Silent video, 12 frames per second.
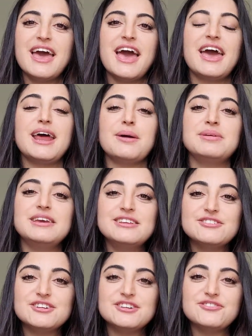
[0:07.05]
and I'm
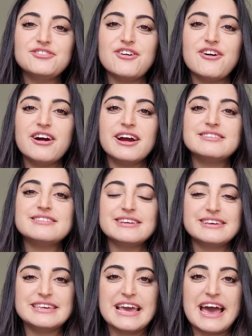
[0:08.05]
intern for
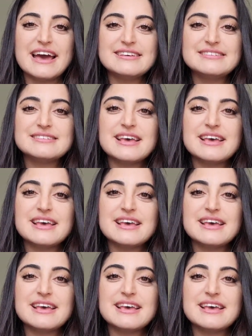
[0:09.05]
CEA